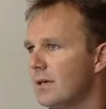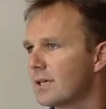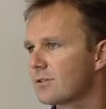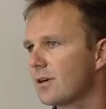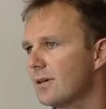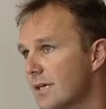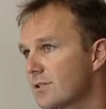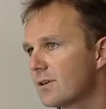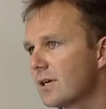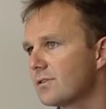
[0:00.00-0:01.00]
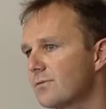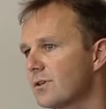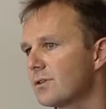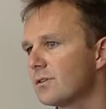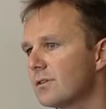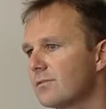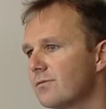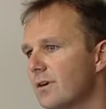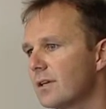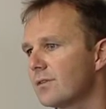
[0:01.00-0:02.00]
X-rays are very good at
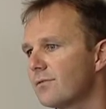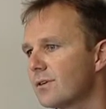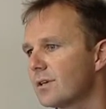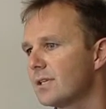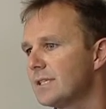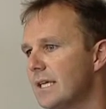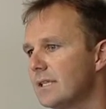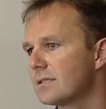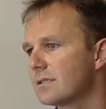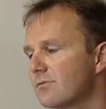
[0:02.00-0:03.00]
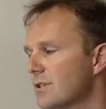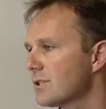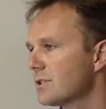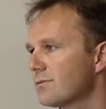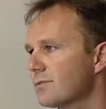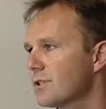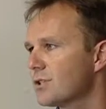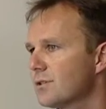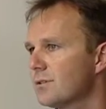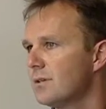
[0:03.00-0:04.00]
finding very dense regions of
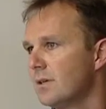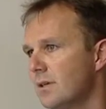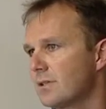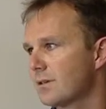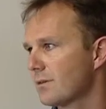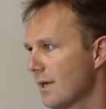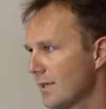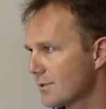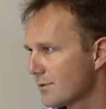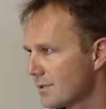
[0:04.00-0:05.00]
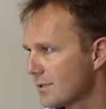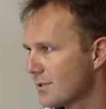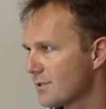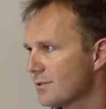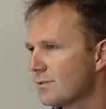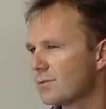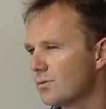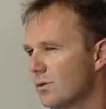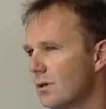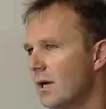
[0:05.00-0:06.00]
tissue, so cancerous tissues
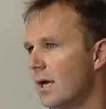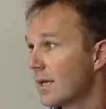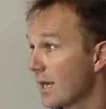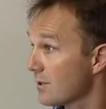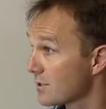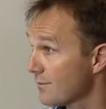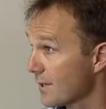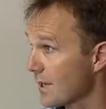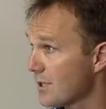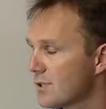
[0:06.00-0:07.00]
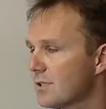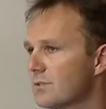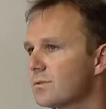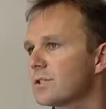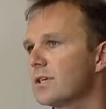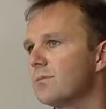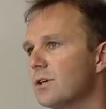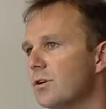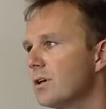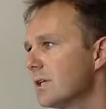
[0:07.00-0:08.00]
or calcifications, which can
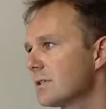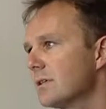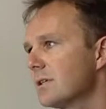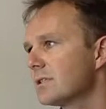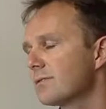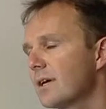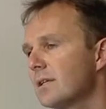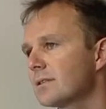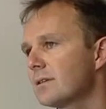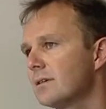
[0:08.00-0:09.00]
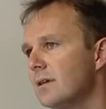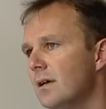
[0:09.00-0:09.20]
be early signs of cancer.